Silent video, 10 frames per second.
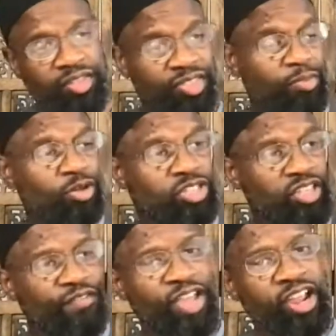The most
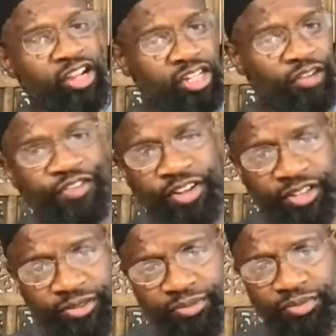severe
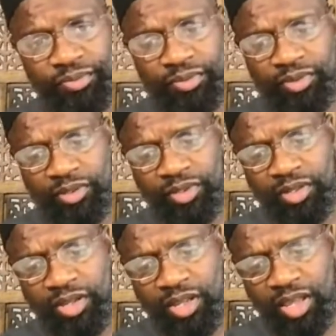kufr,
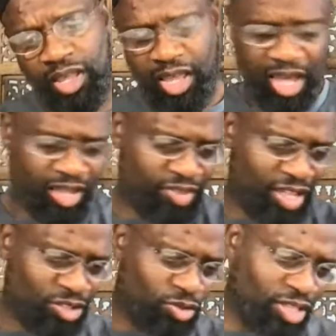and
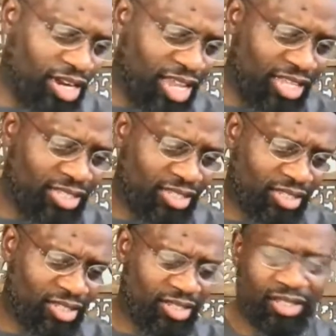then to the least,